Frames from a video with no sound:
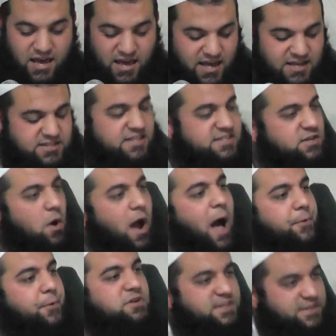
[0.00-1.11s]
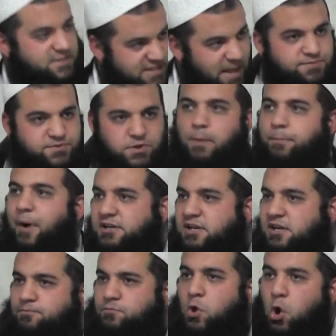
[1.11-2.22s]
He just so happens he steps on a
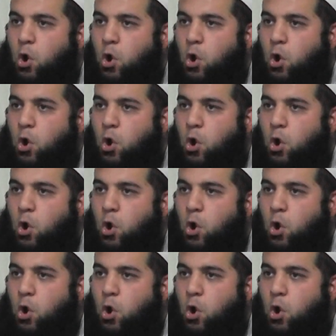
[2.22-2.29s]
puddle.